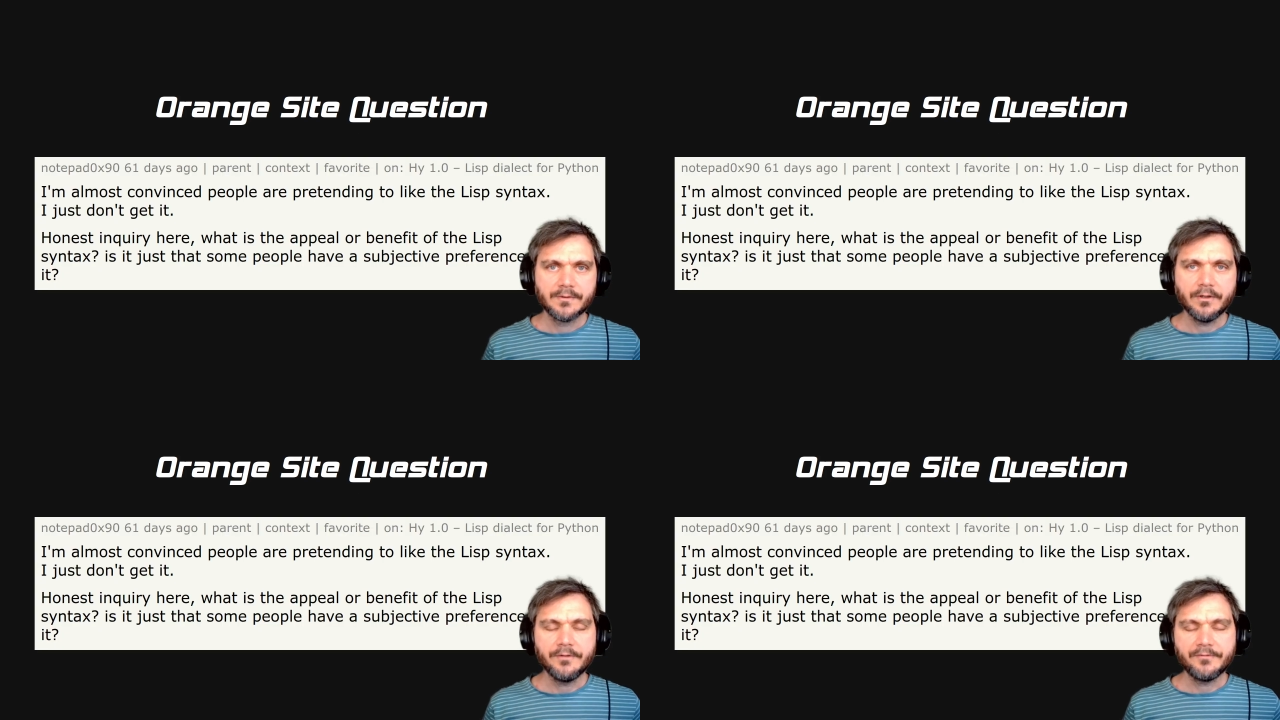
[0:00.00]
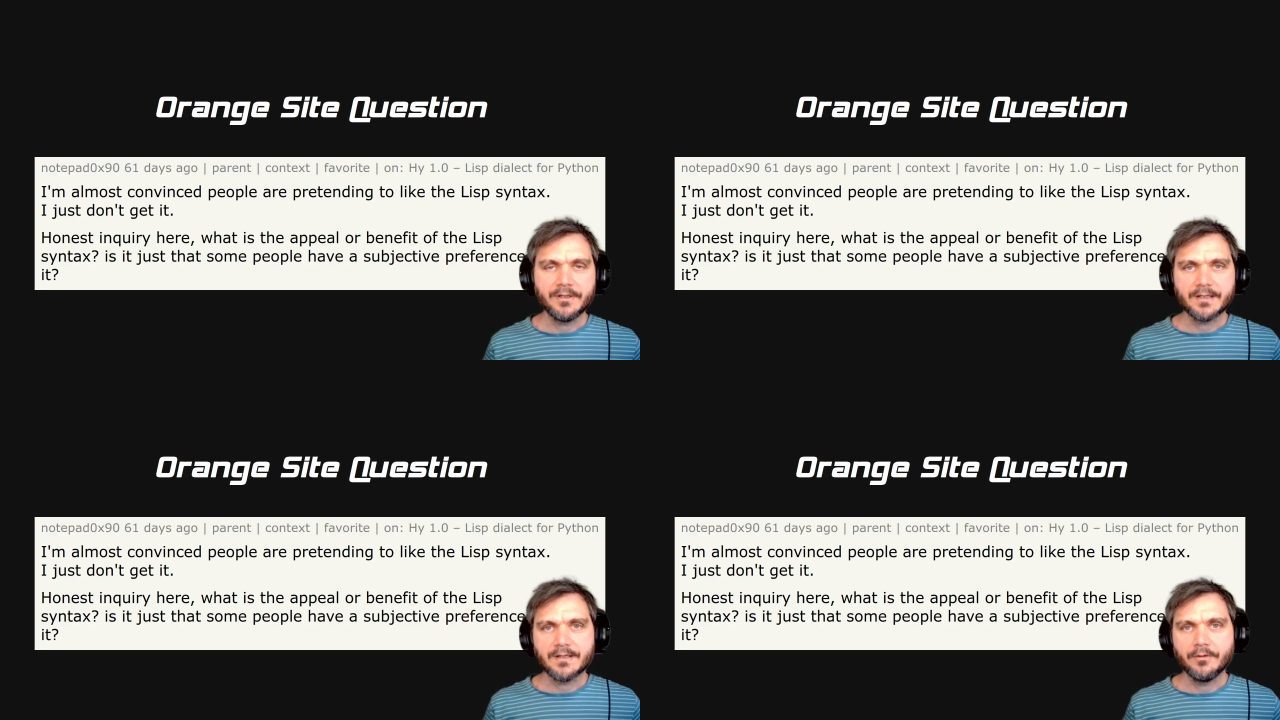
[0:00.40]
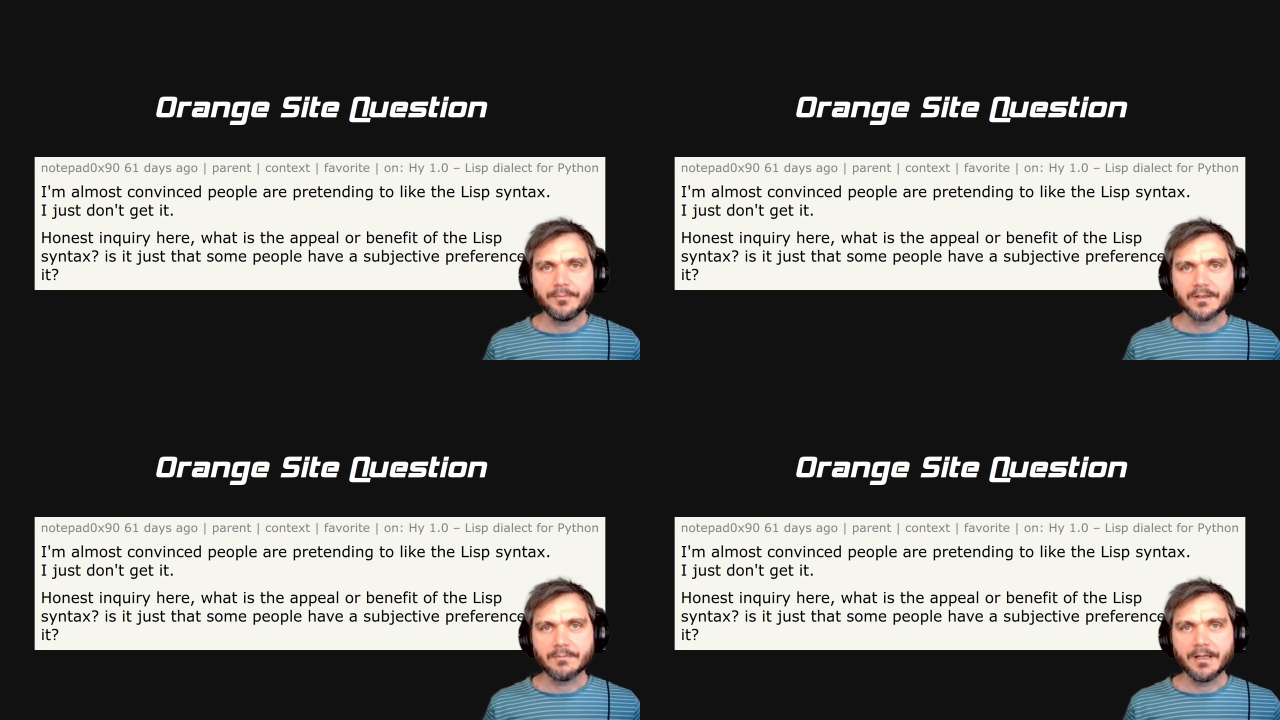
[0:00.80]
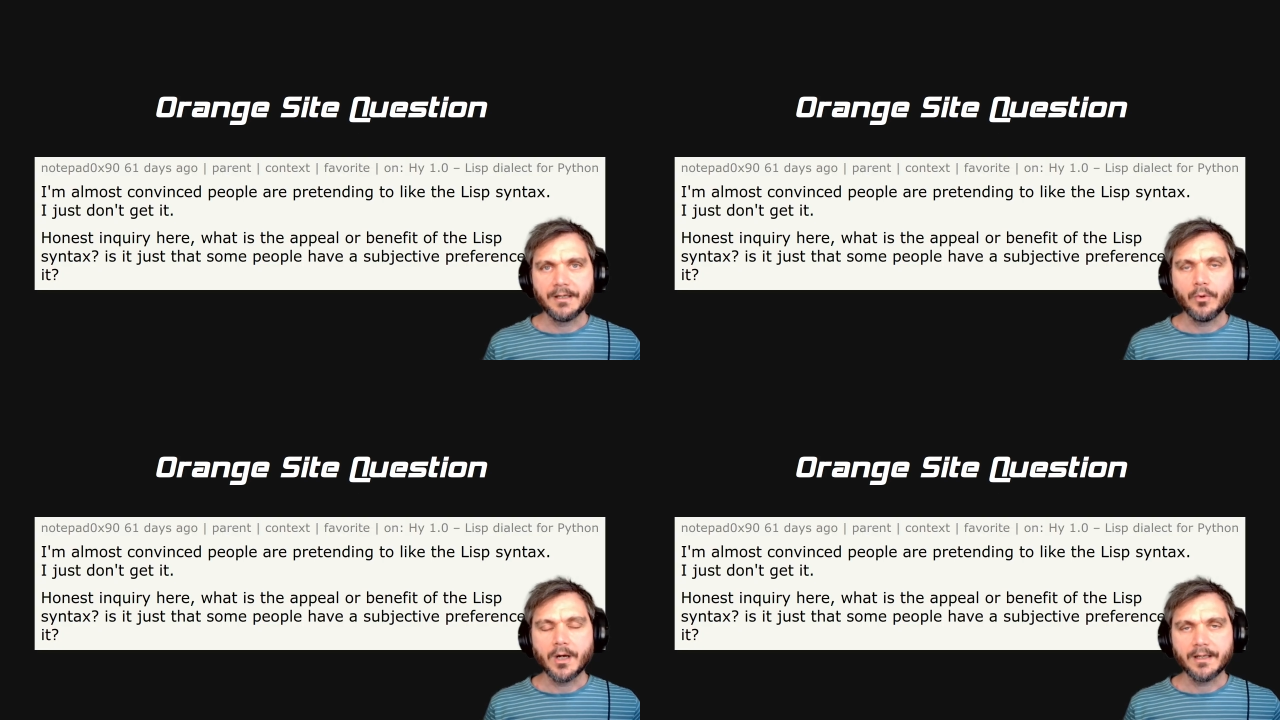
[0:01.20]
So hopefully that's helped
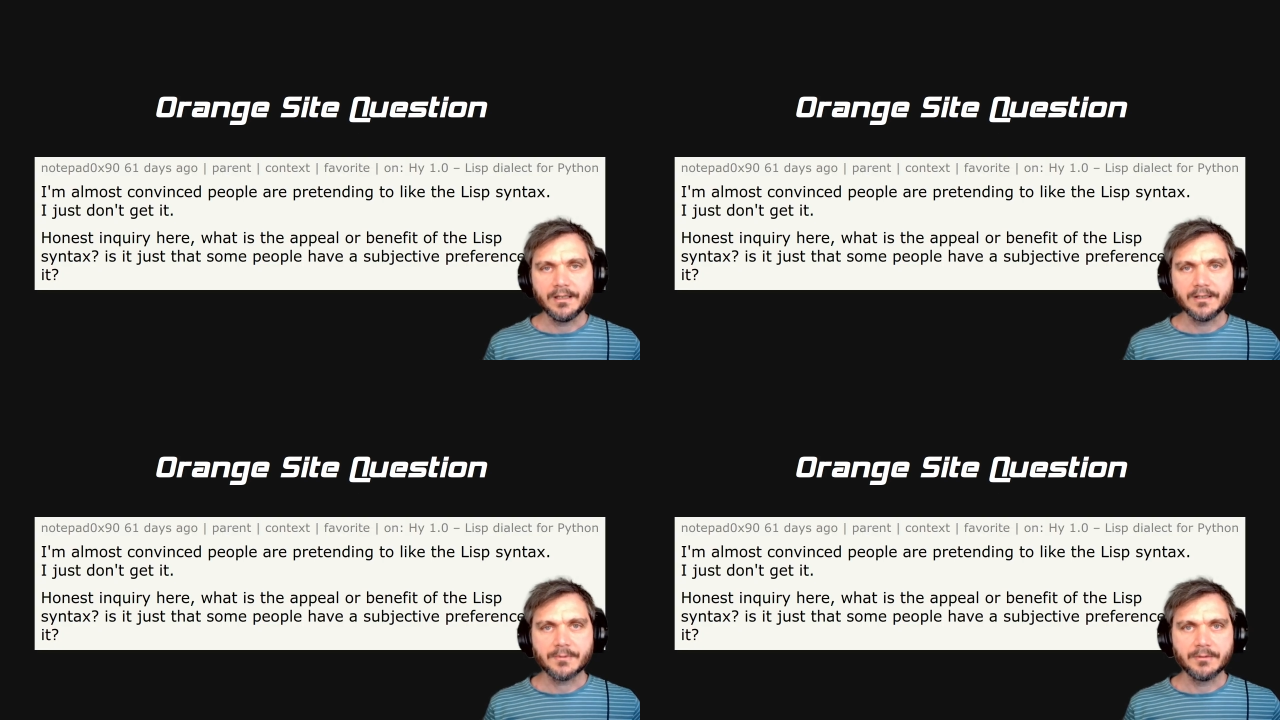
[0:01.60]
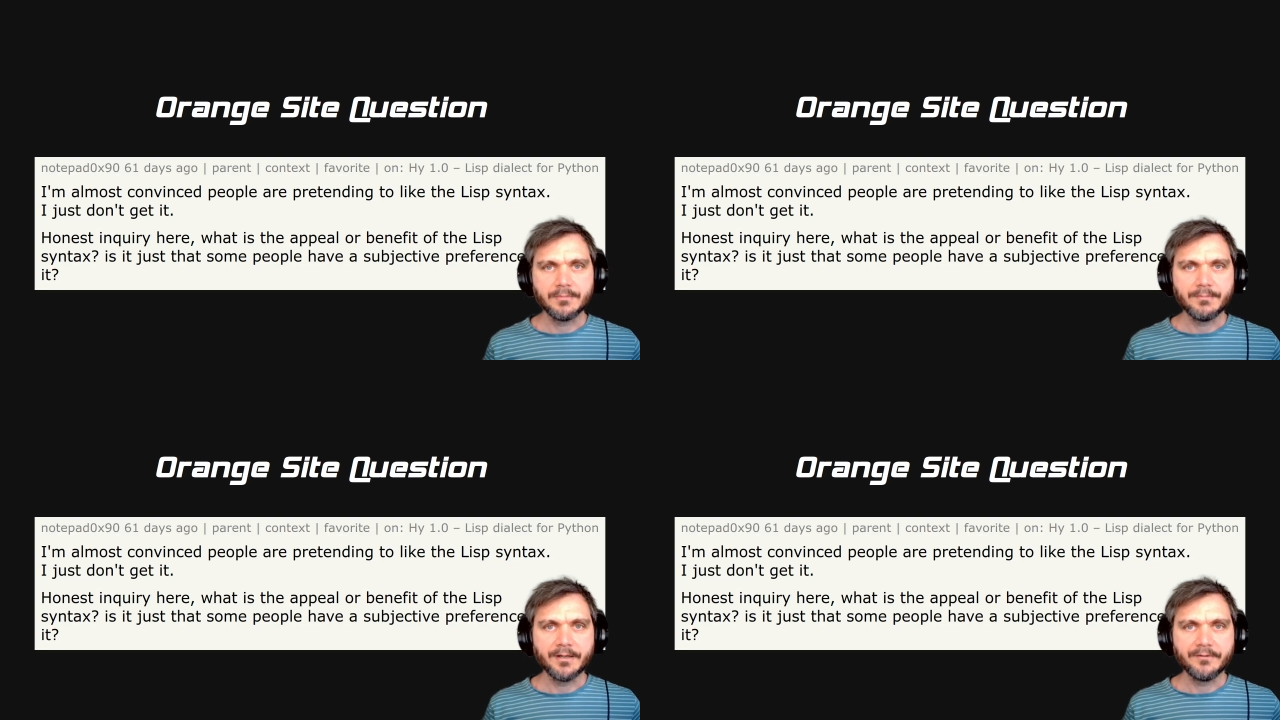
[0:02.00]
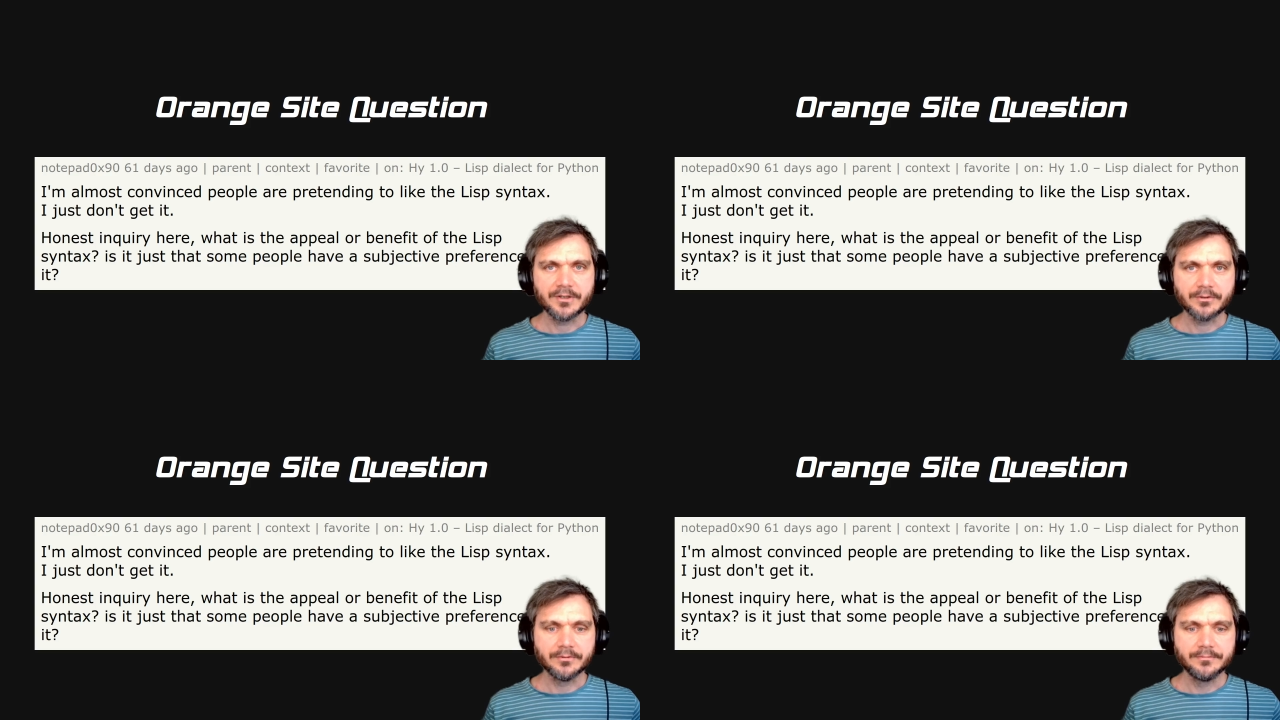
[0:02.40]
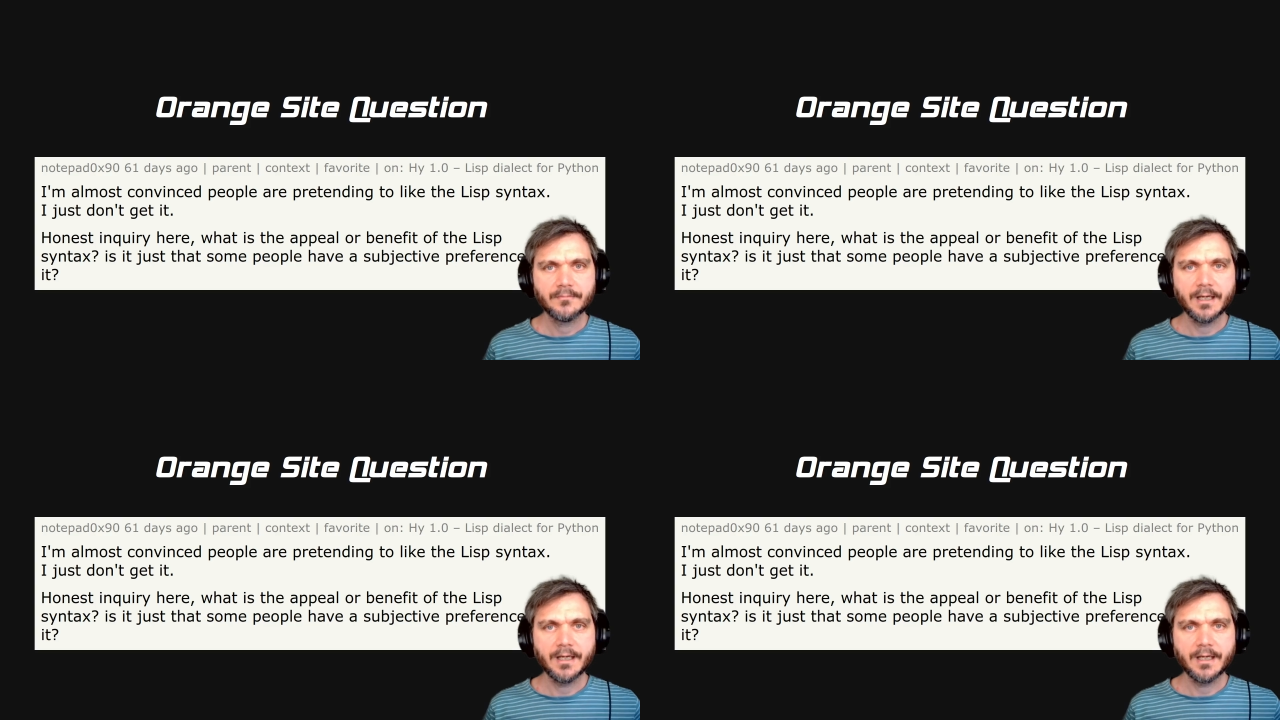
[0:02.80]
explain why Lisp can be beneficial.